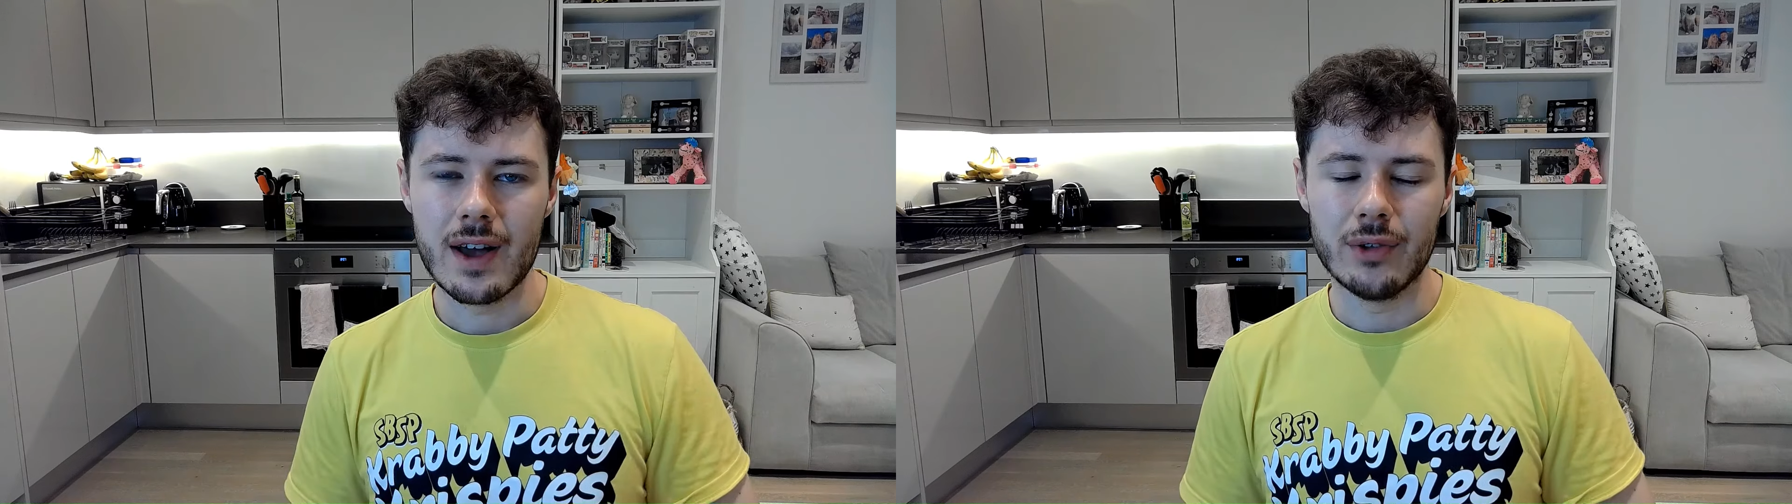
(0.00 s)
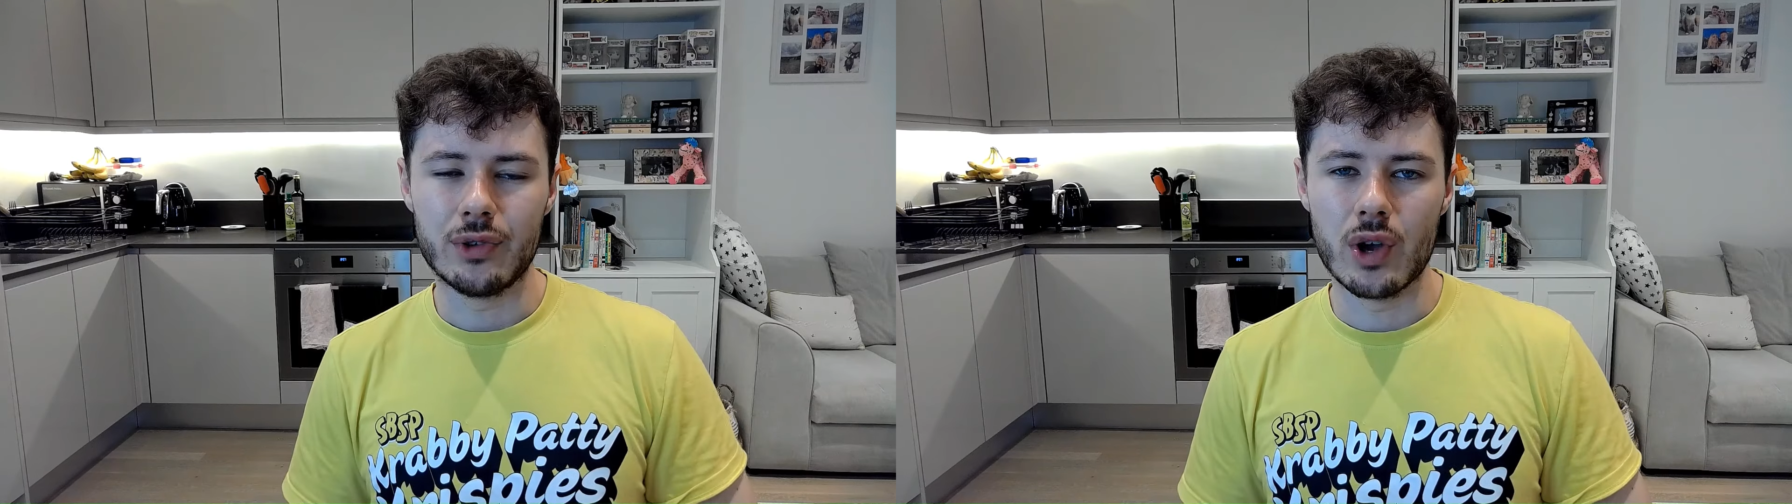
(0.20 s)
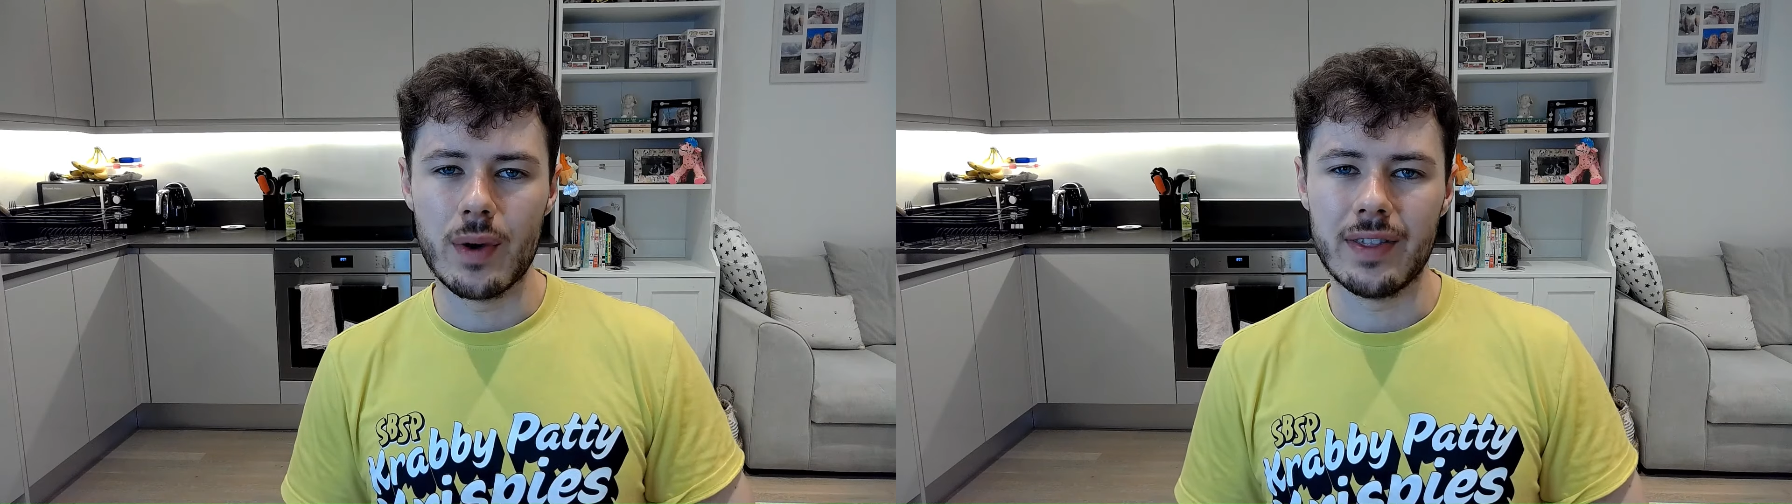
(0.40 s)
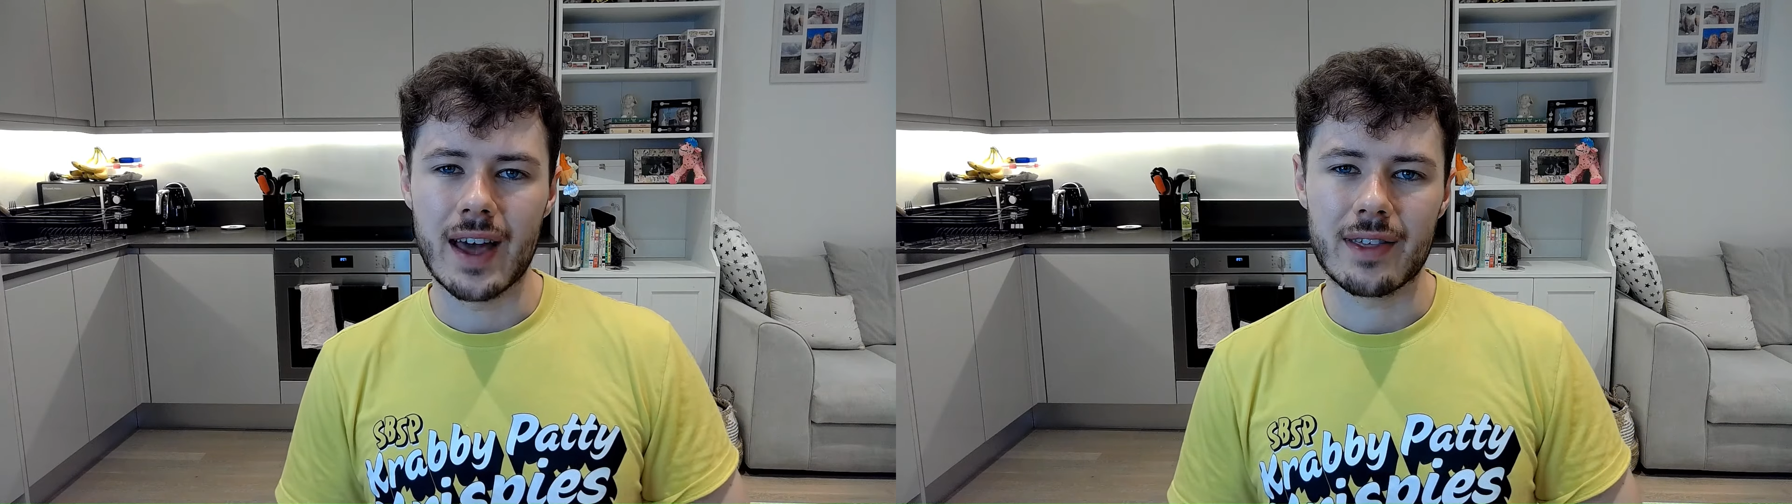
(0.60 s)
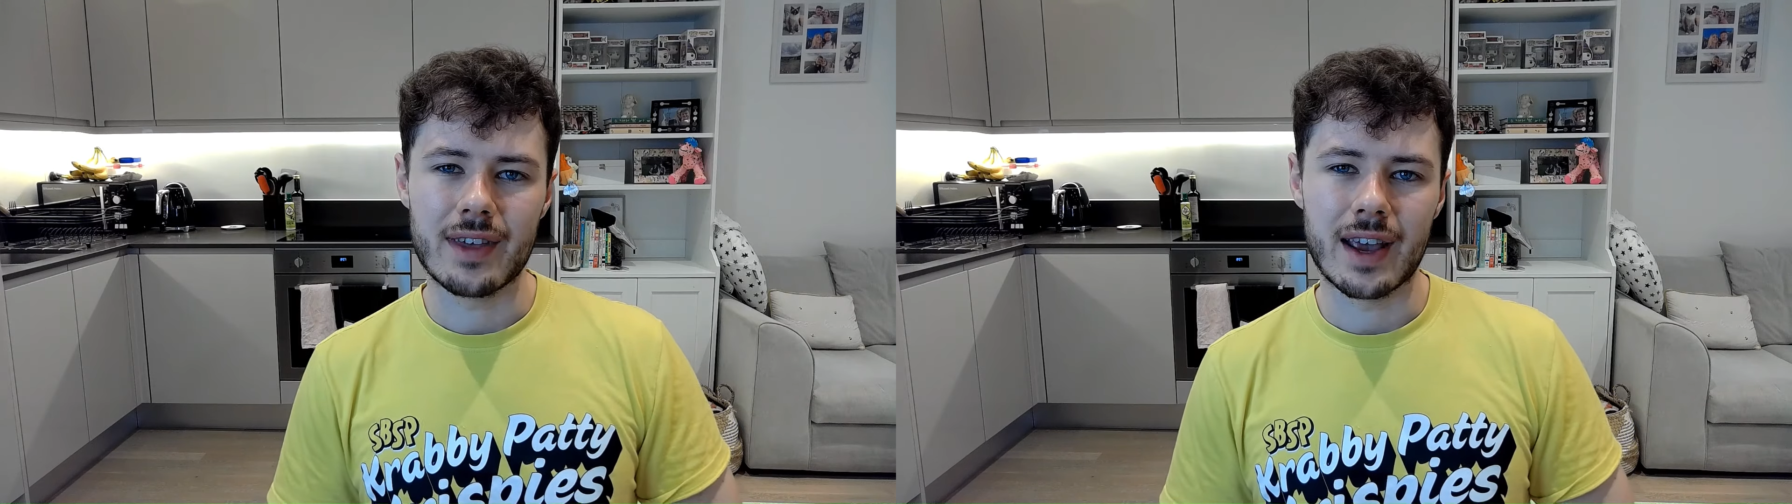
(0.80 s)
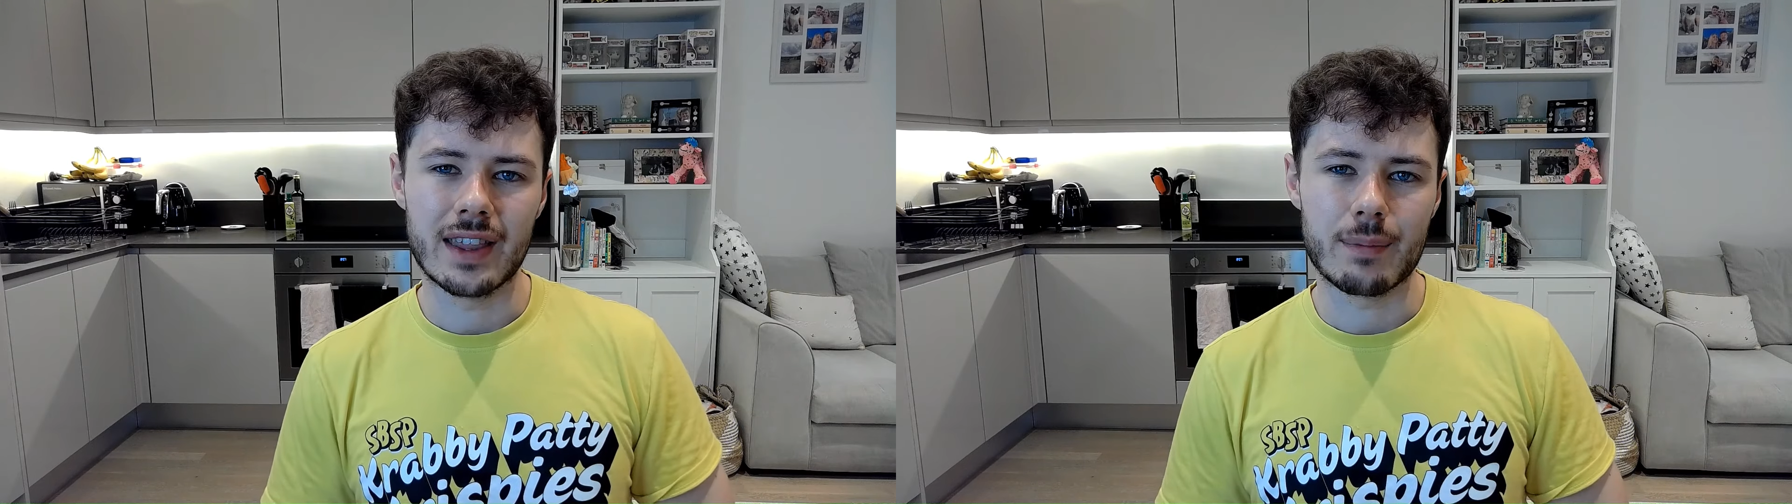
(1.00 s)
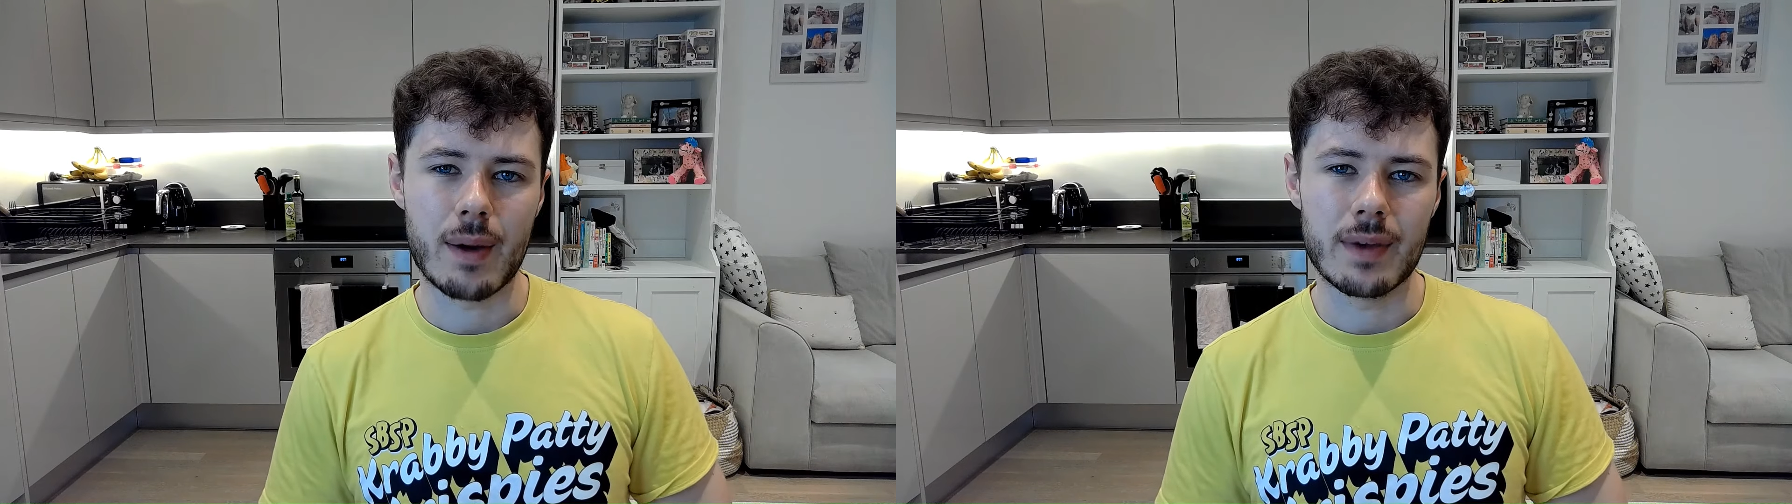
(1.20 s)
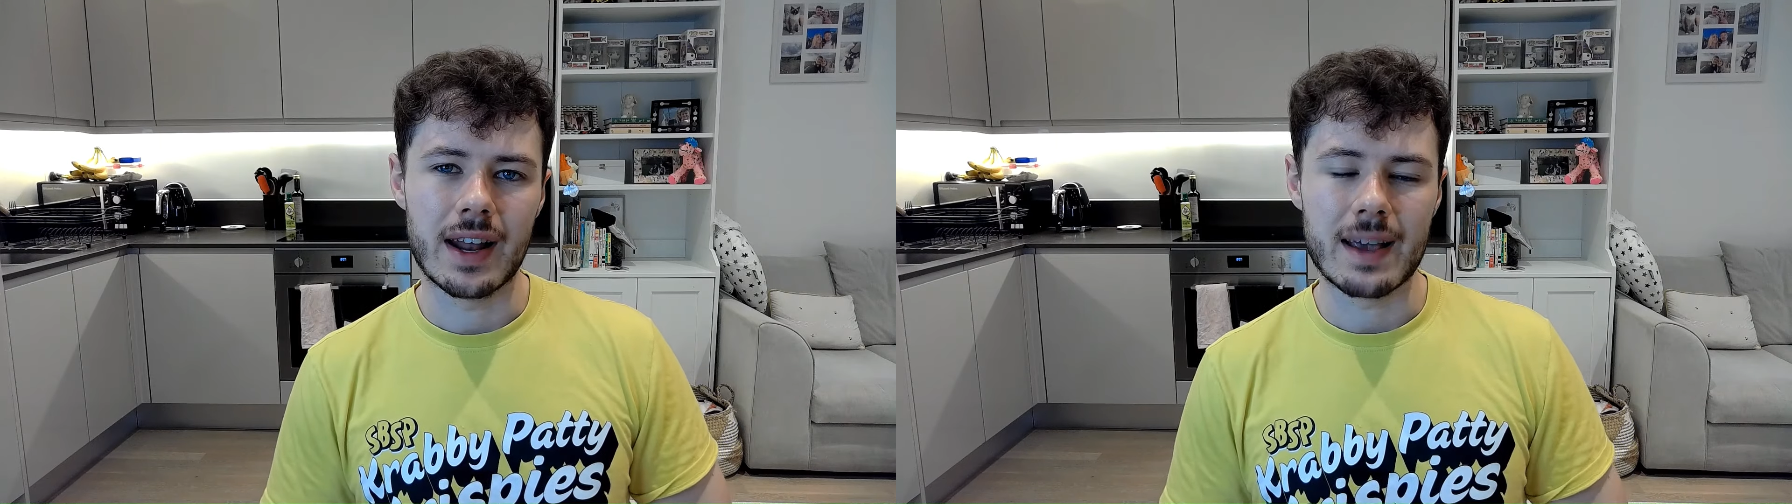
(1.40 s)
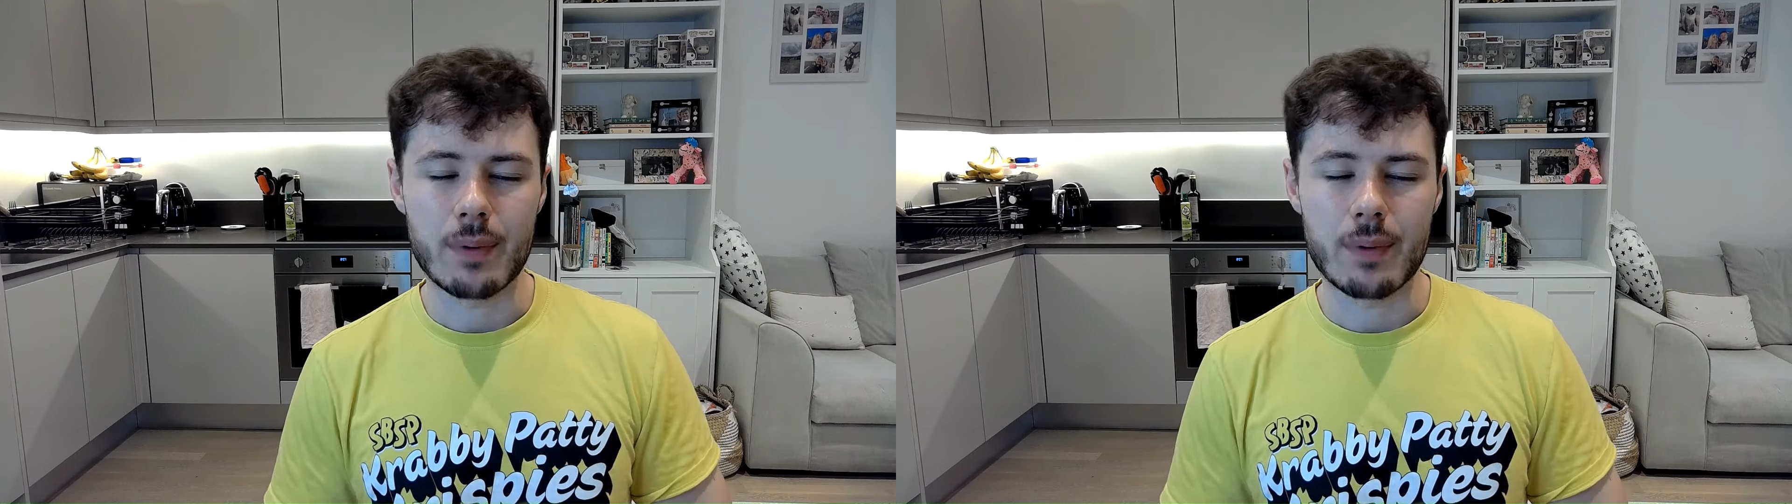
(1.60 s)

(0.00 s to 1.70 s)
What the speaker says: doing their thing in the Premier League.